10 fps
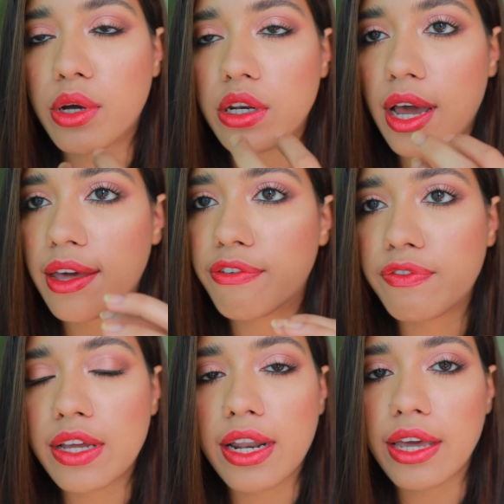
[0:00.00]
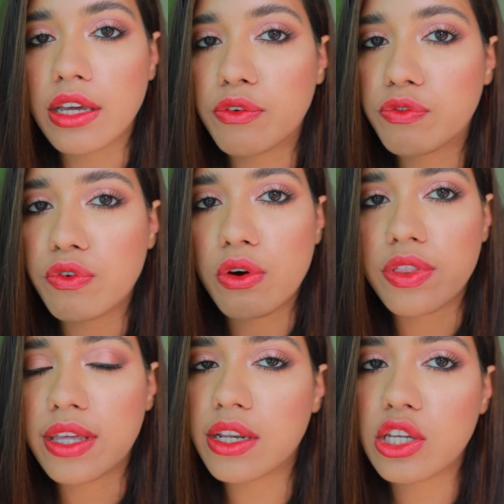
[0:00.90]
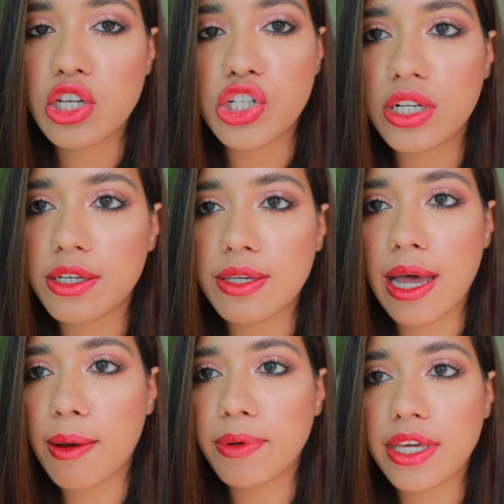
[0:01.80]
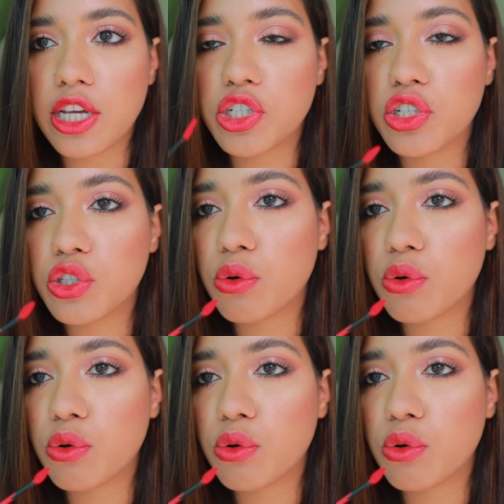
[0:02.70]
But I feel like for the initial application,